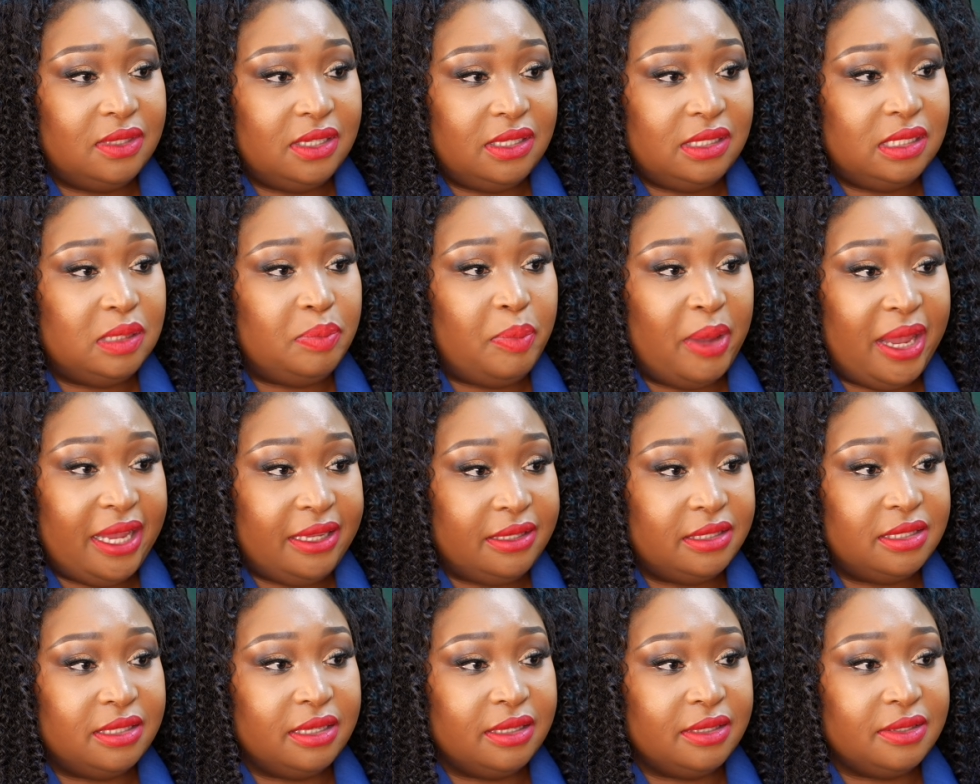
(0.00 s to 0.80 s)

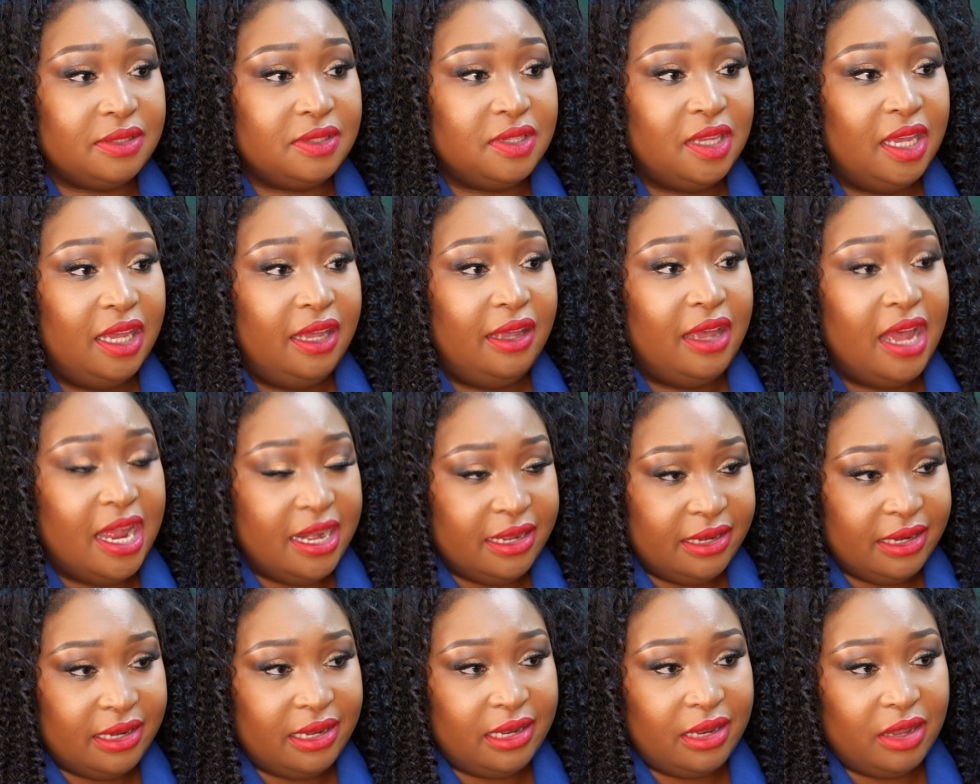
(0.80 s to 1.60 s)
spaces
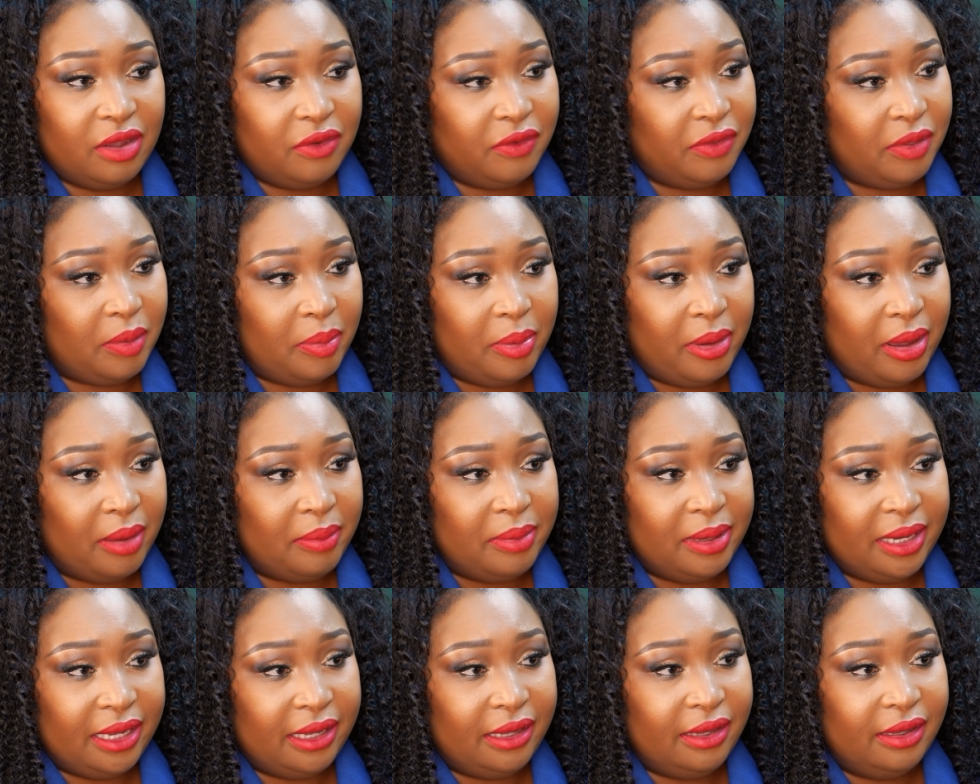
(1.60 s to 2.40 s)
and the clear of the
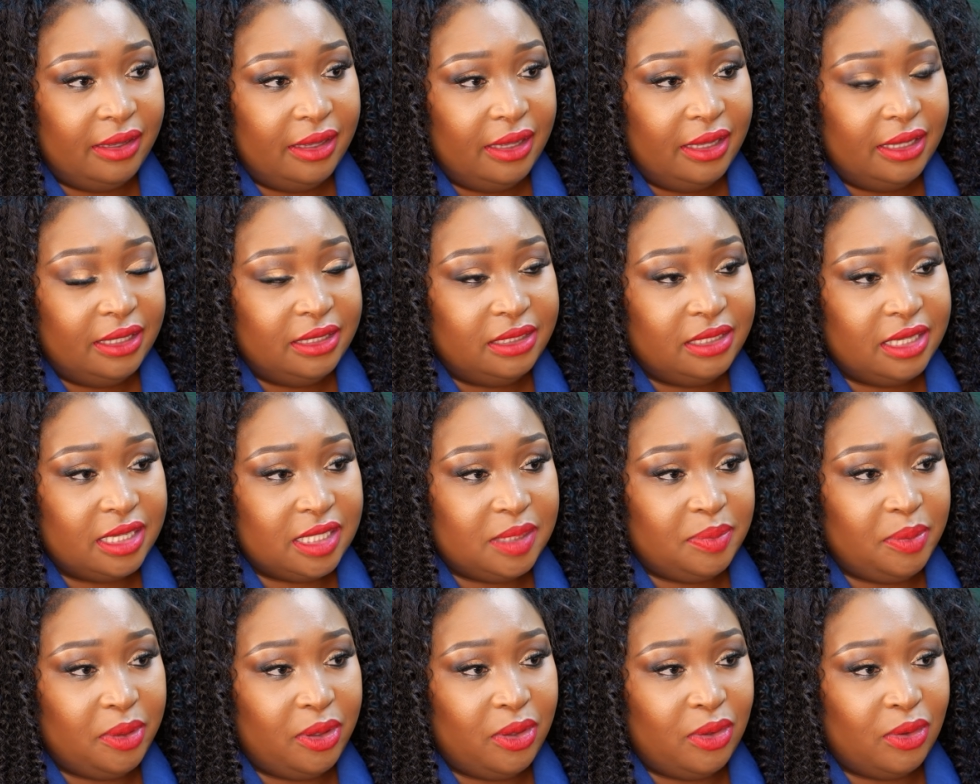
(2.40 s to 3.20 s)
public,
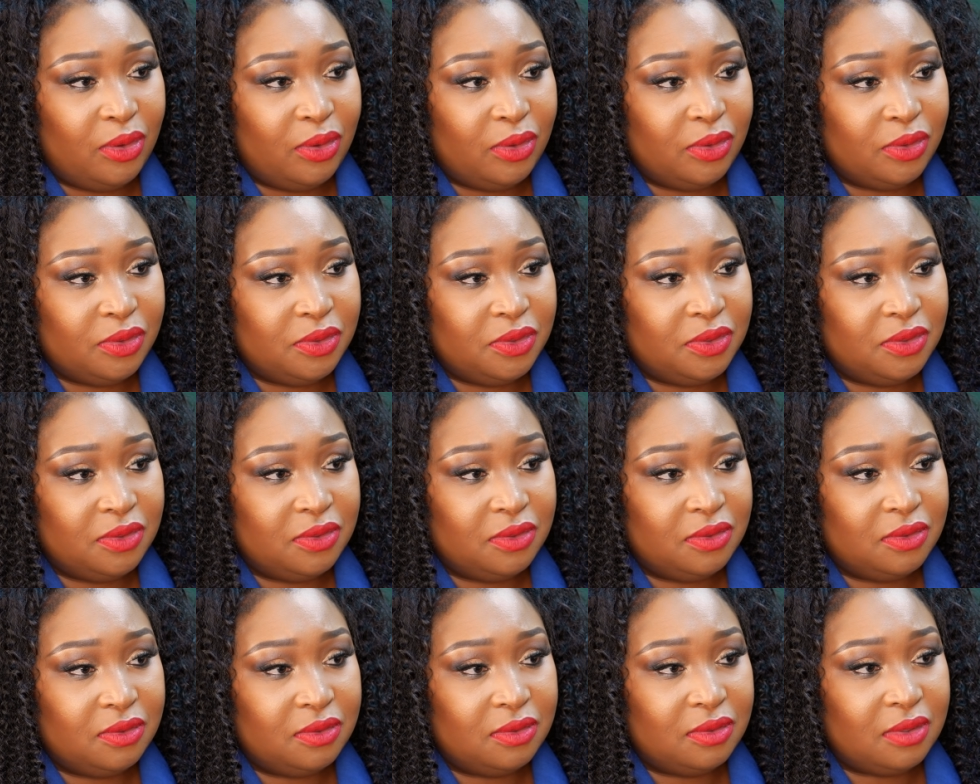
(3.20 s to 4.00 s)
just
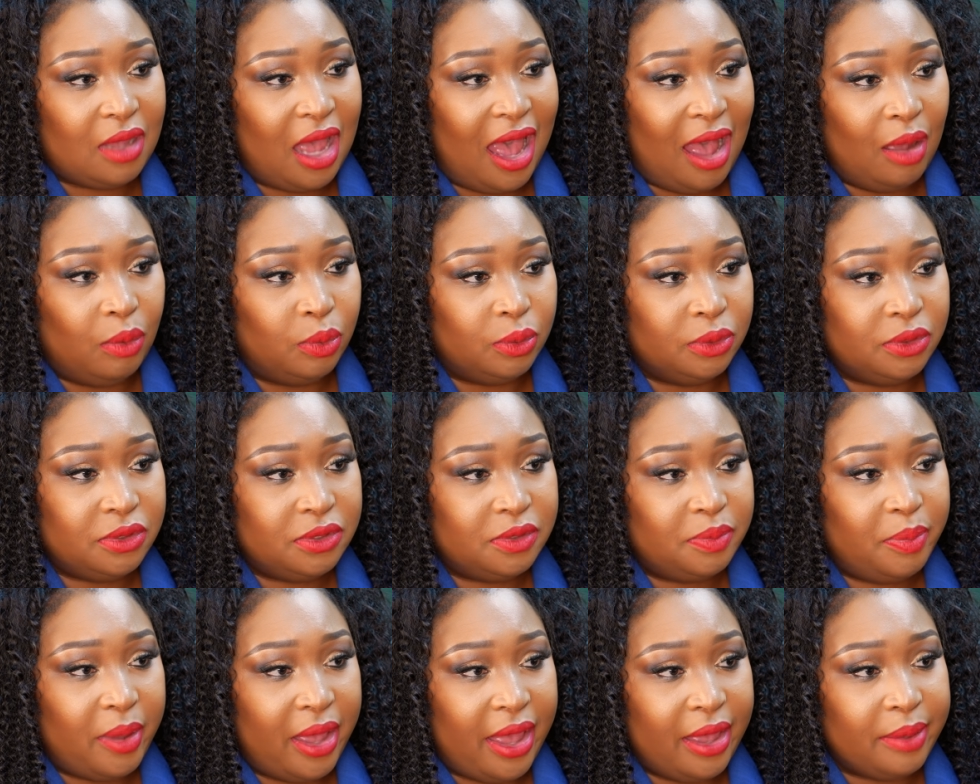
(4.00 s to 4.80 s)
because
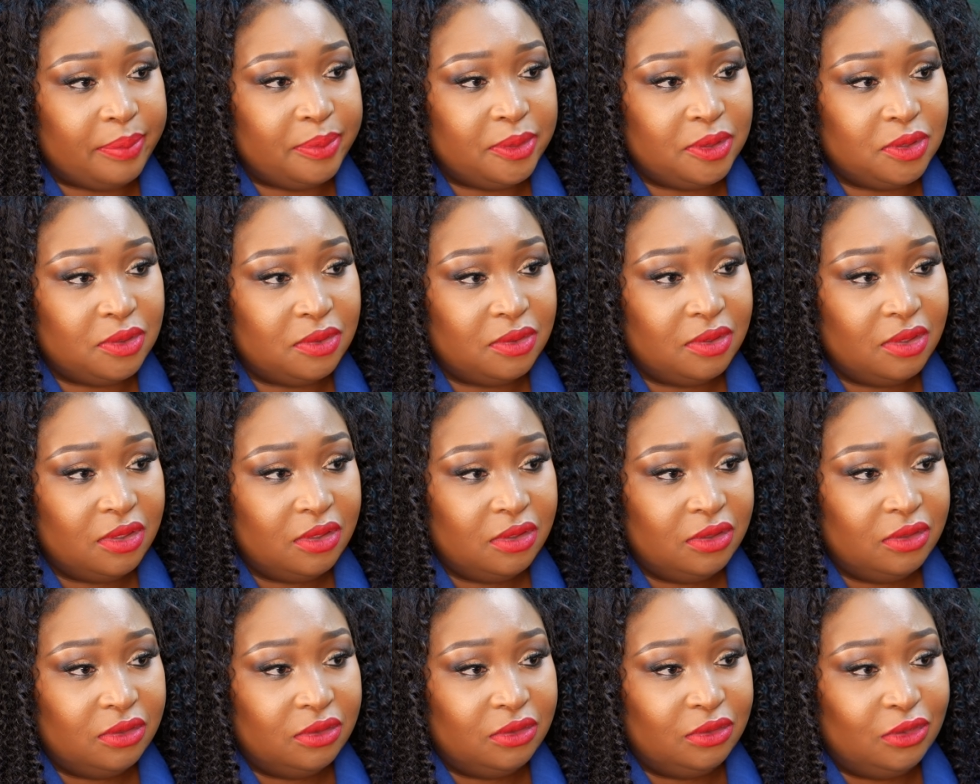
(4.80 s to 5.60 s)
ours perhaps
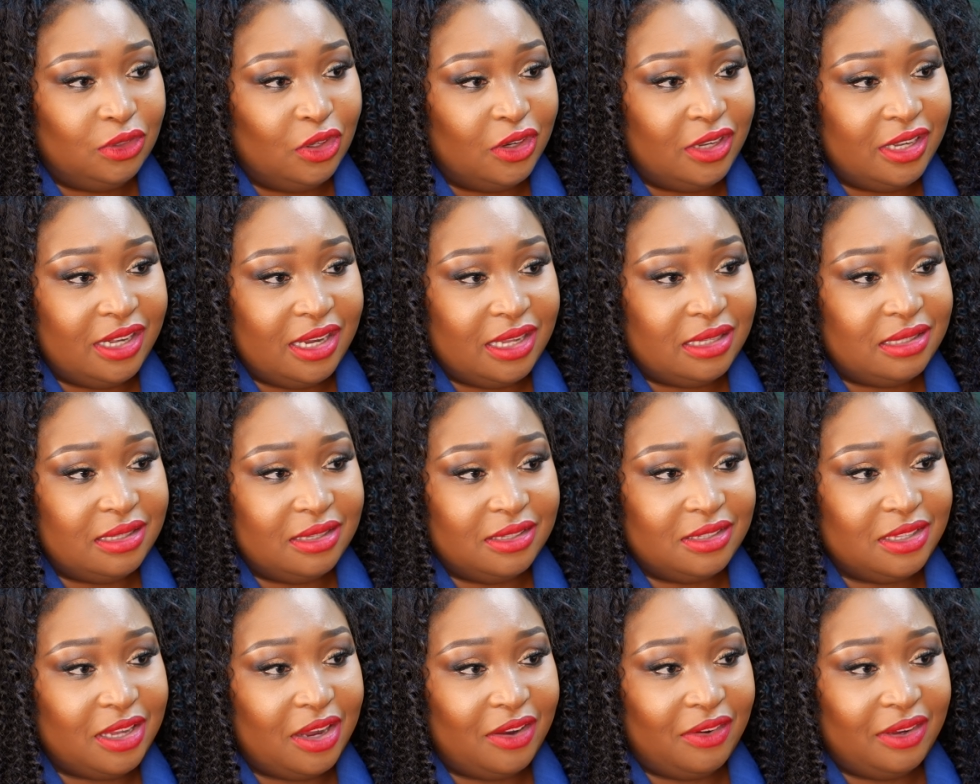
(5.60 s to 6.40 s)
don't
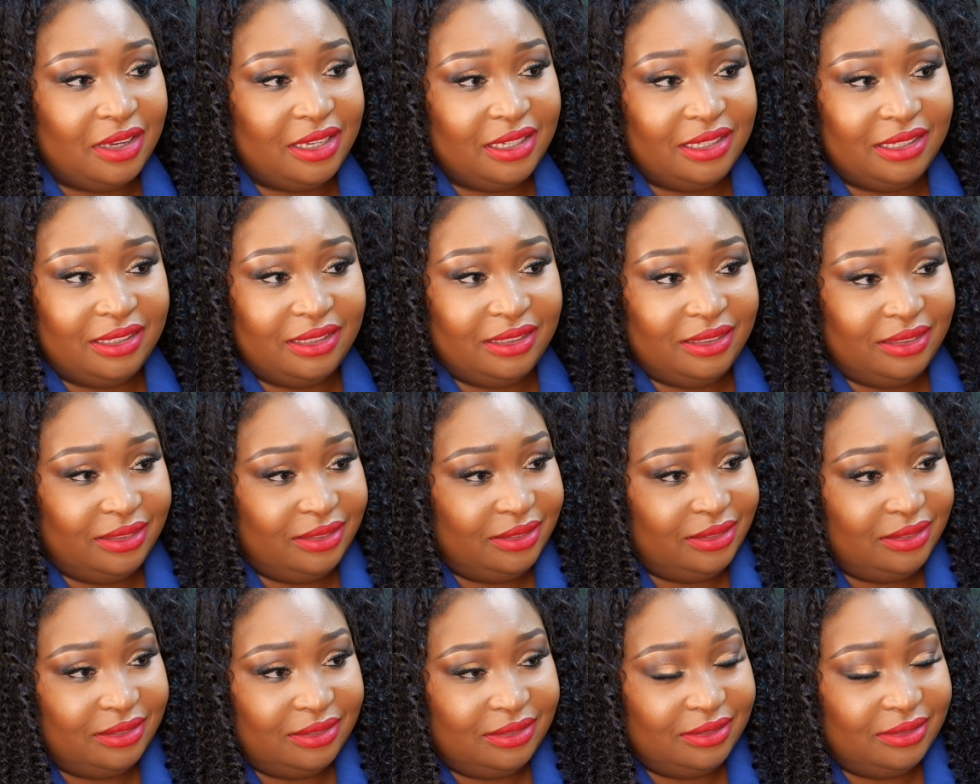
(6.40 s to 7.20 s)

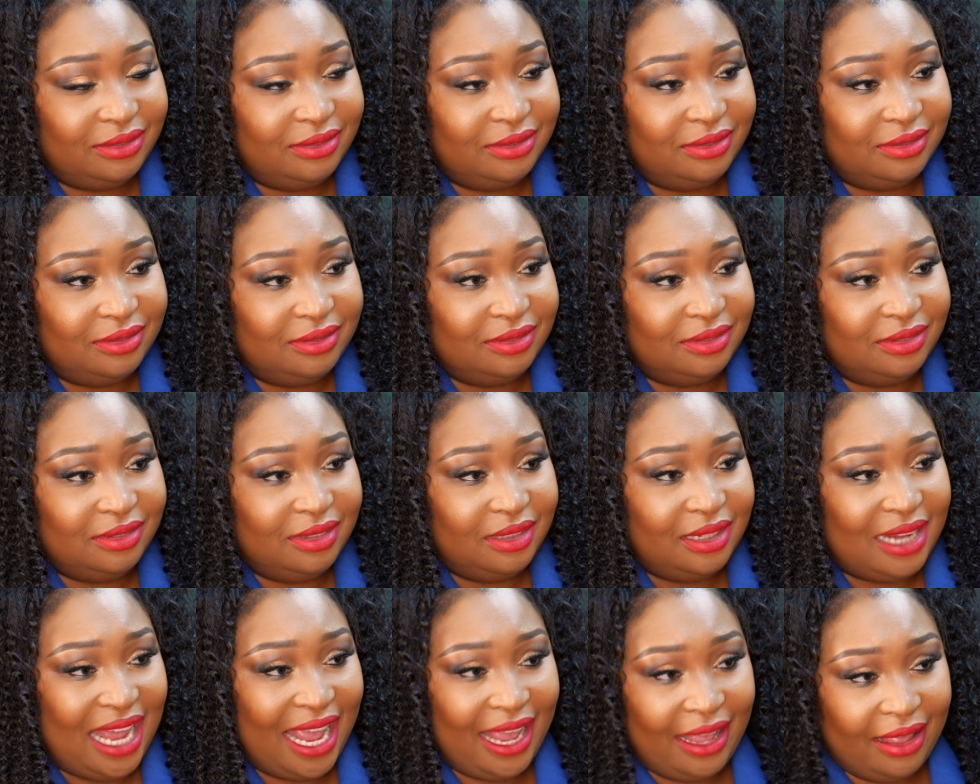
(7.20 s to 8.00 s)
necessarily
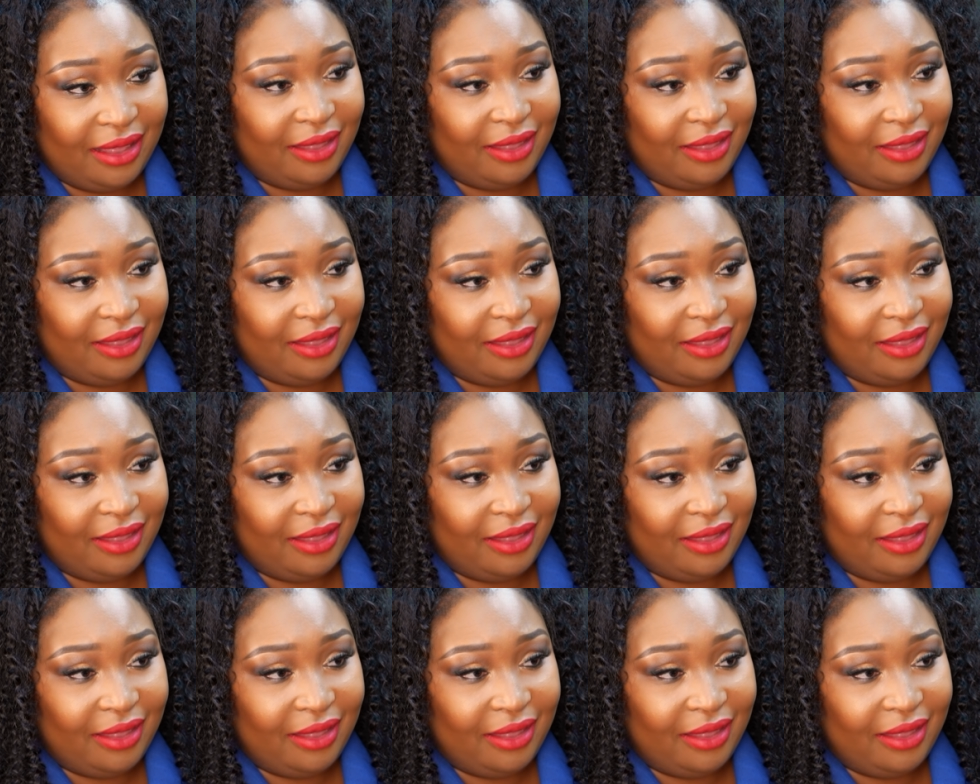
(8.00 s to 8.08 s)
like